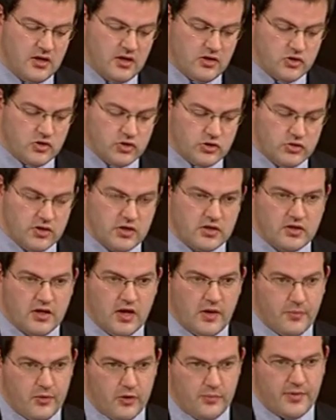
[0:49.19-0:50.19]
ensuring
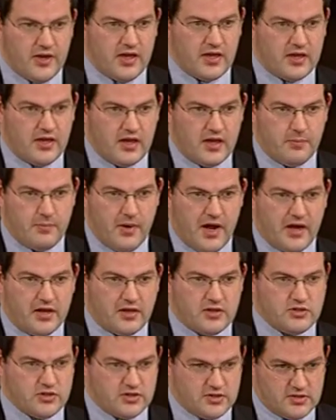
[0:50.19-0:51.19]
that appropriate care
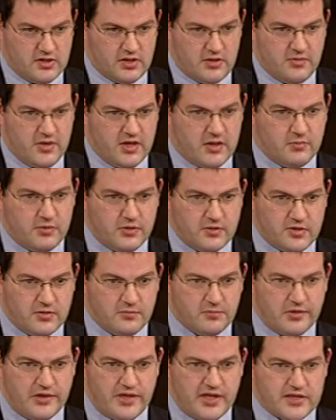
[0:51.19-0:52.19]
packages are being put
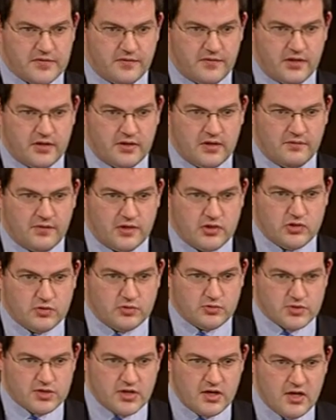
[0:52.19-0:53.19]
in place for
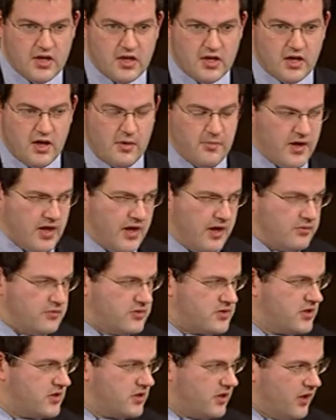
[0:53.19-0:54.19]
individuals coming
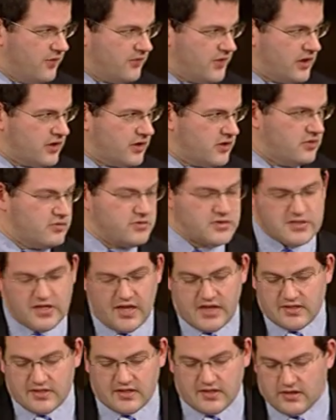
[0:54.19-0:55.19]
out of an acute
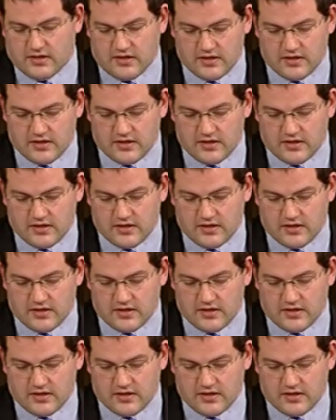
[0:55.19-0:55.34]
setting.